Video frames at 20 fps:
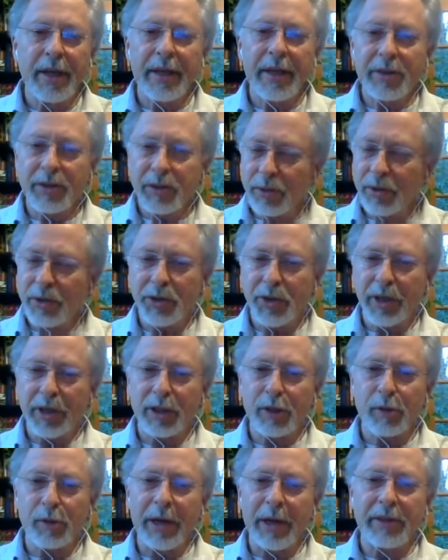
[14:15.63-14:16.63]
as soon as you
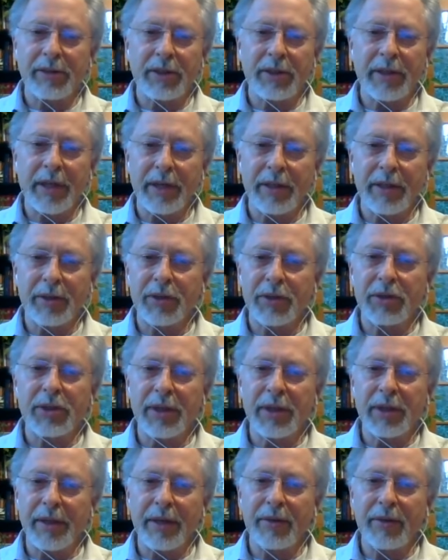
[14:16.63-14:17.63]
get to my site, you'll
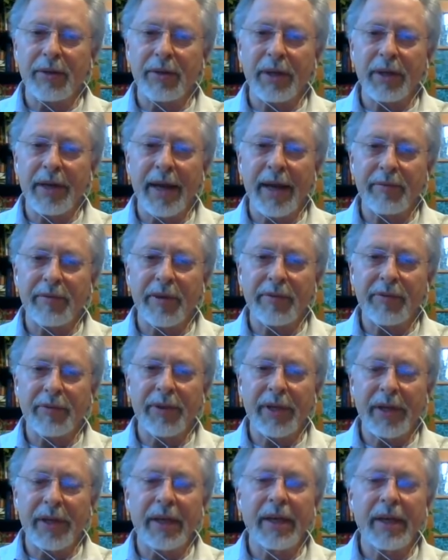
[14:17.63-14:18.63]
see that you can have a
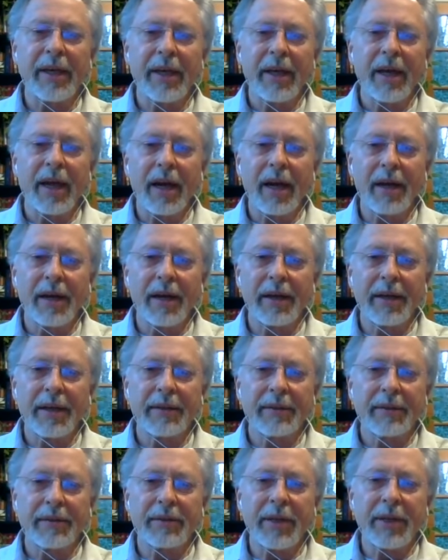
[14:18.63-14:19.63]
free
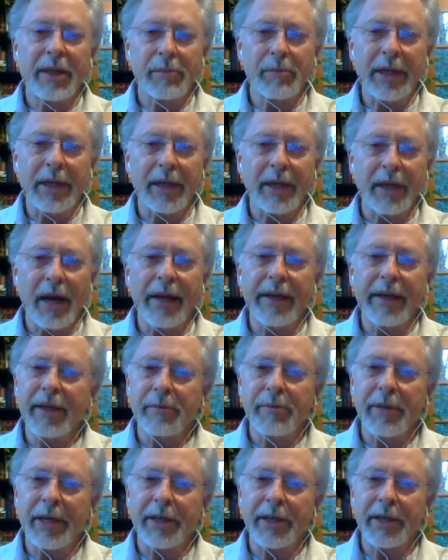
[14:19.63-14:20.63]
10-minute
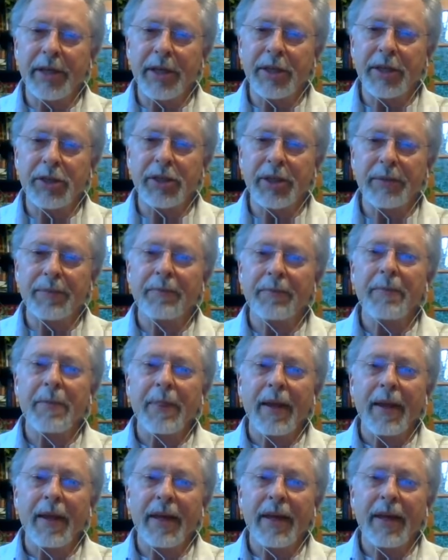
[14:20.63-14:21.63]
guided meditation
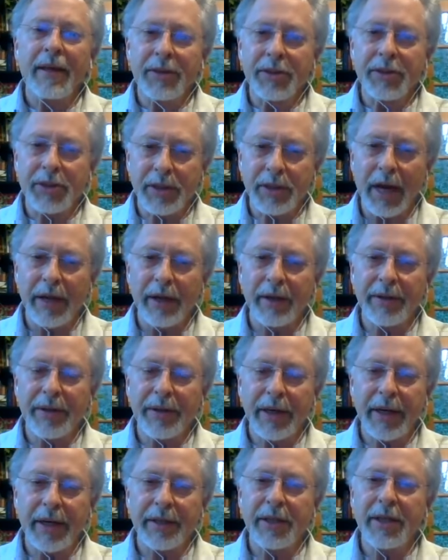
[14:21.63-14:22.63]
in the style
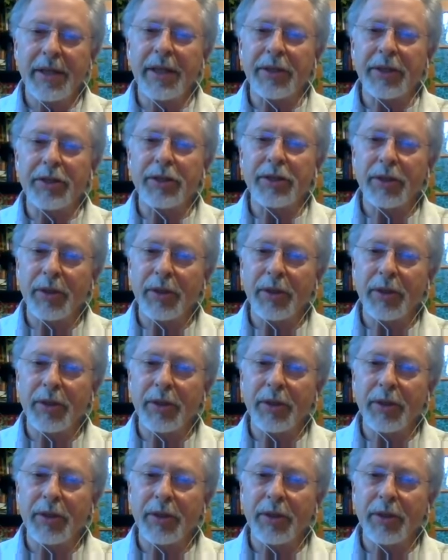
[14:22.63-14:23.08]
that I teach.